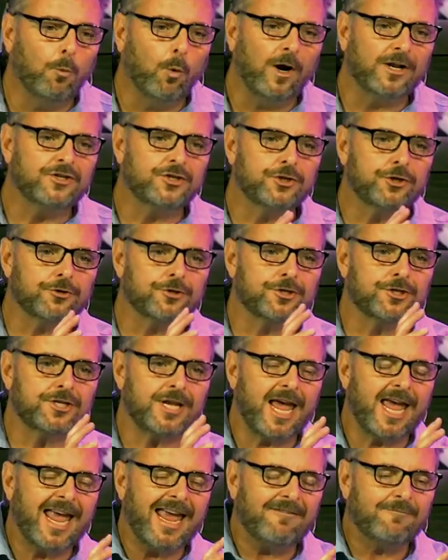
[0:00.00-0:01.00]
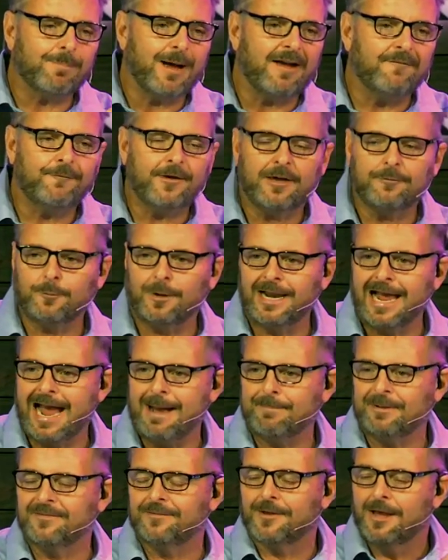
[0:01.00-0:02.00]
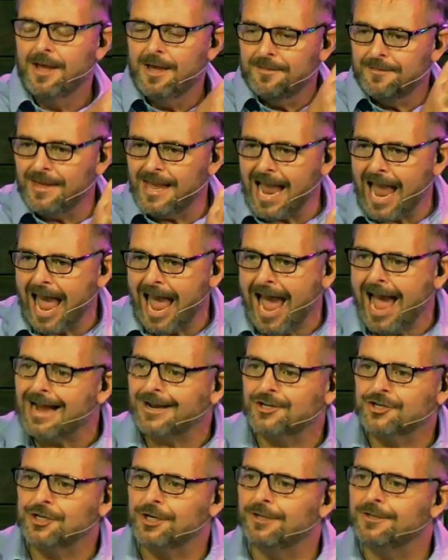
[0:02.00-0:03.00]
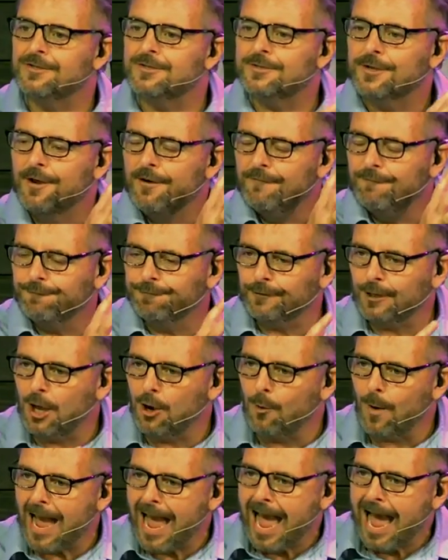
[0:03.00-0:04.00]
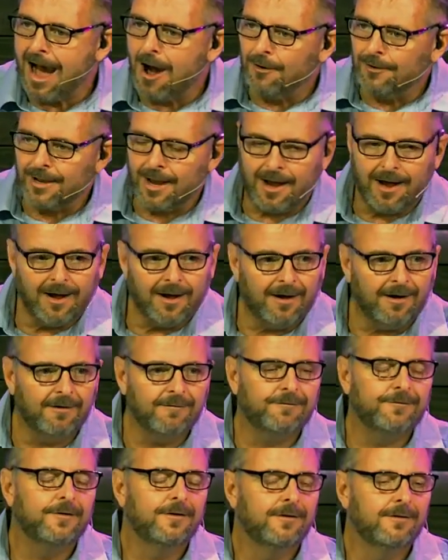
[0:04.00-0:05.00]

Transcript: once you're saved by faith, what happens? The actions flow out of